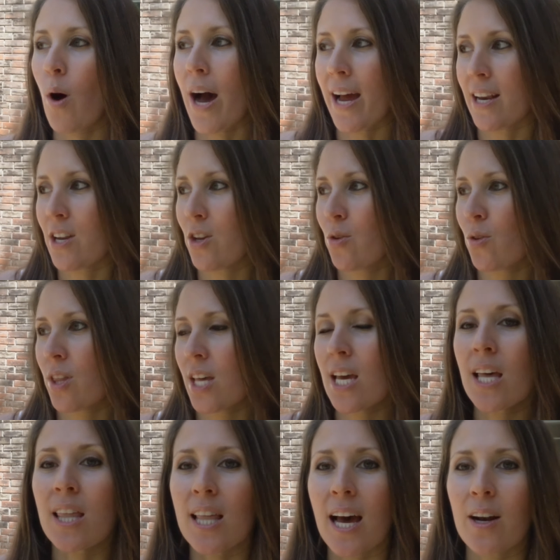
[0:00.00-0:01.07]
why do you
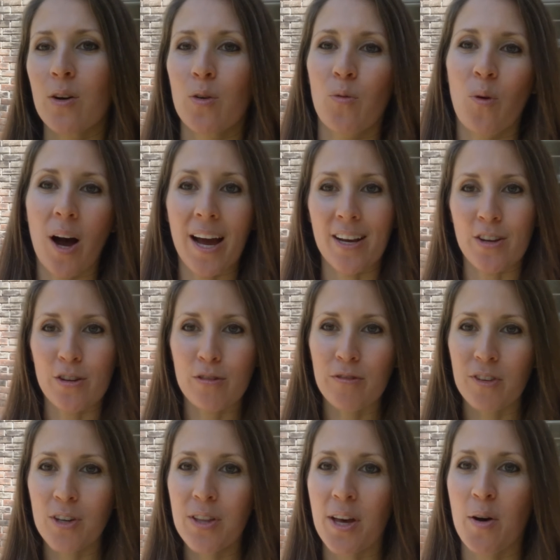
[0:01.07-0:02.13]
think that, or why do you
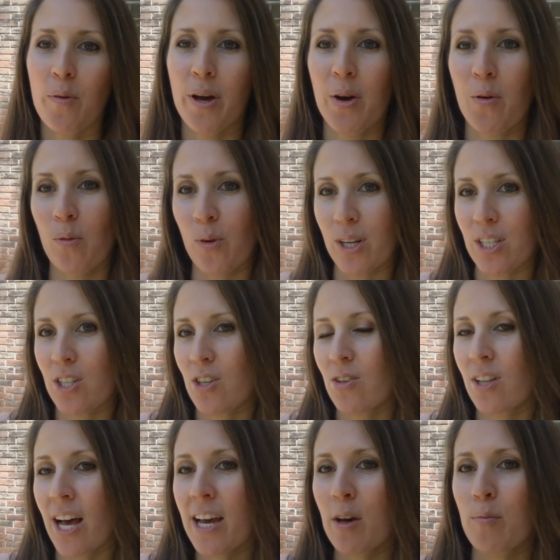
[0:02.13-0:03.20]
feel that way, or what do
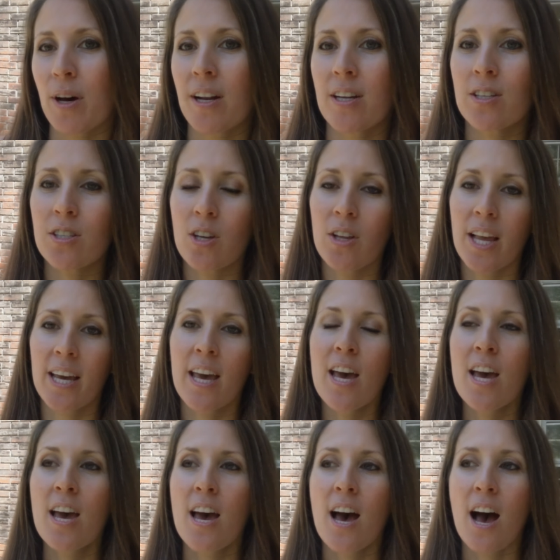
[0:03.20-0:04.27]
you like about it? So like
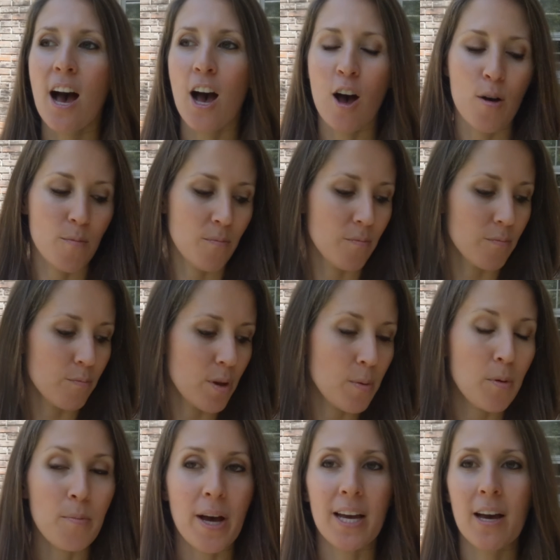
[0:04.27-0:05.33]

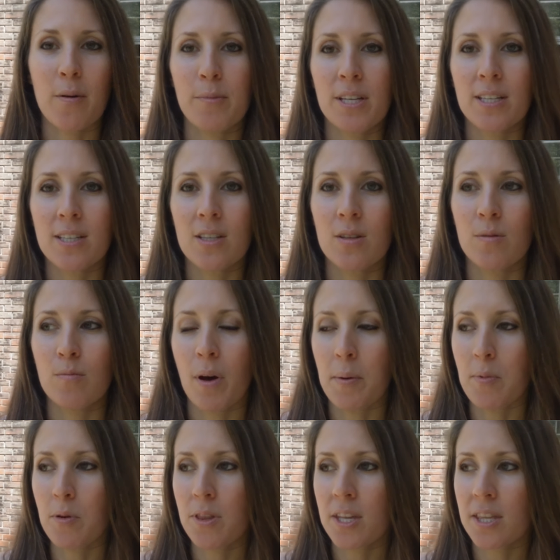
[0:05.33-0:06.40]
people might come into
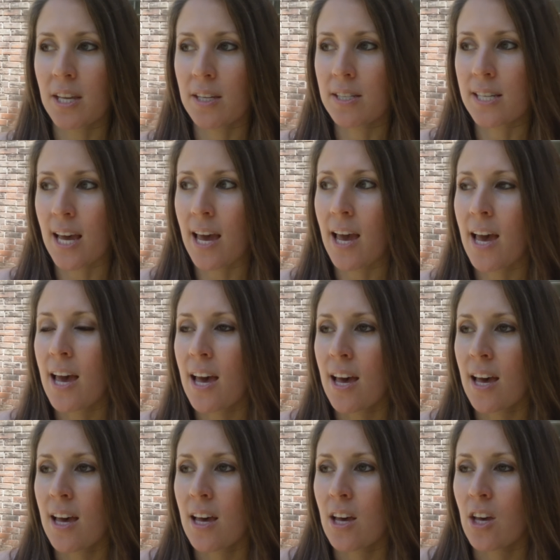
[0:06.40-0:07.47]
my booth and they'll say,
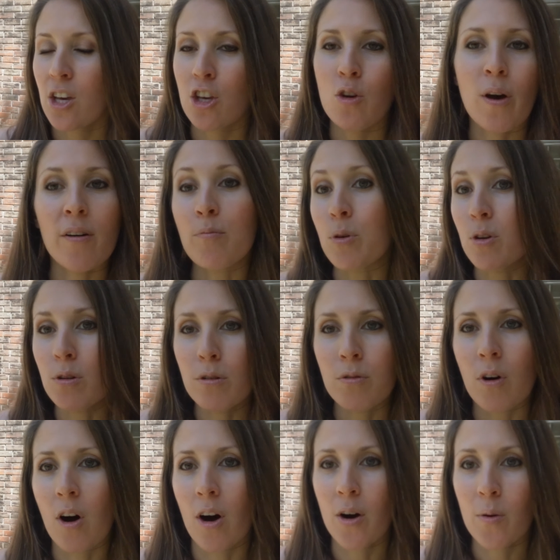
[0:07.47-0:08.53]
you have
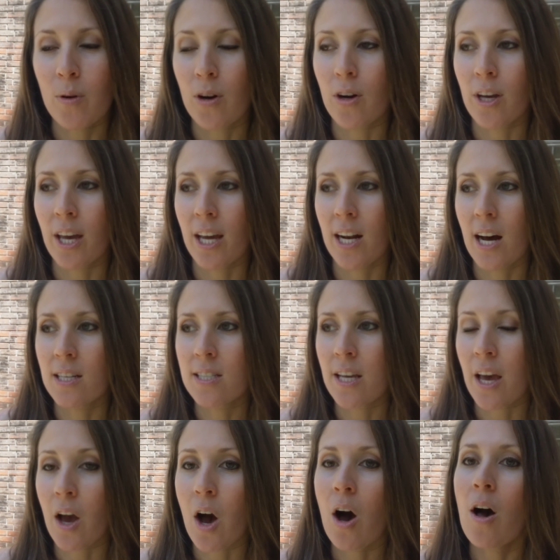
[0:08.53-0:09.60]
beautiful artwork, and I'll
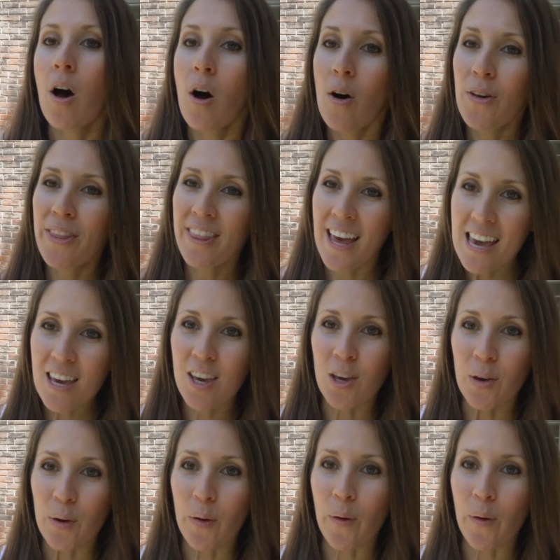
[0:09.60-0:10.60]
say, oh, thank